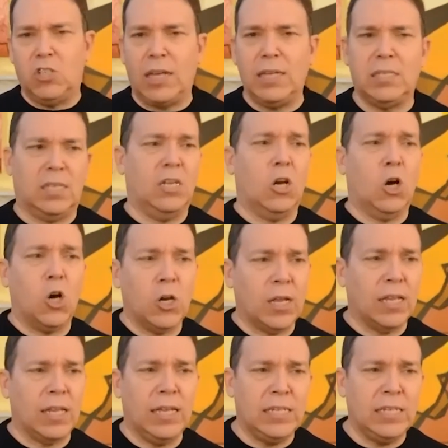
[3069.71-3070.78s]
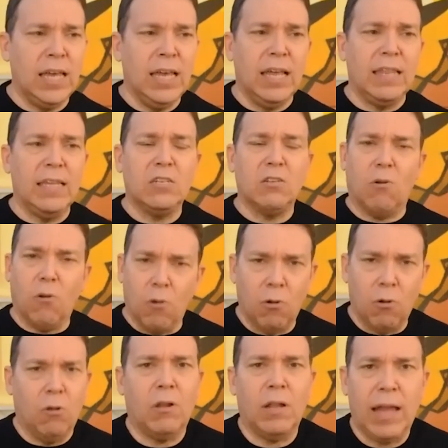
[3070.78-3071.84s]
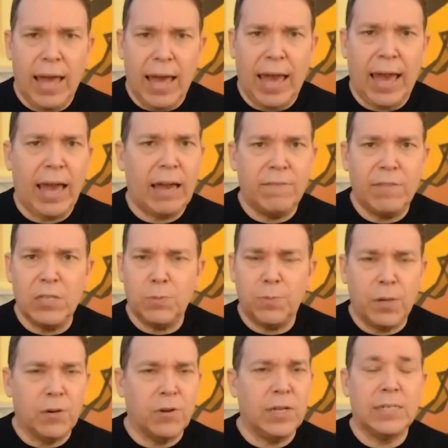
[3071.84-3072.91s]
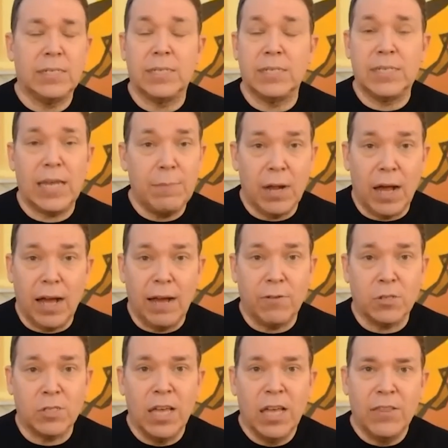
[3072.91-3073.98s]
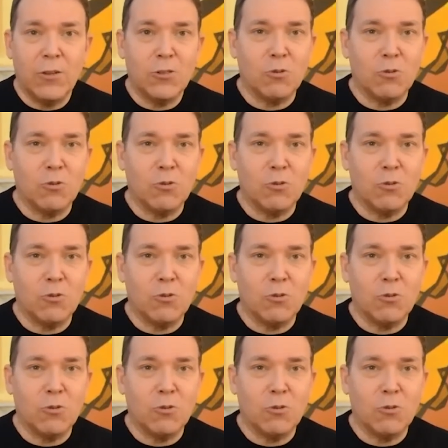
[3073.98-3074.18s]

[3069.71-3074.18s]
Jason, Hercules, these all have these periods, the same novels.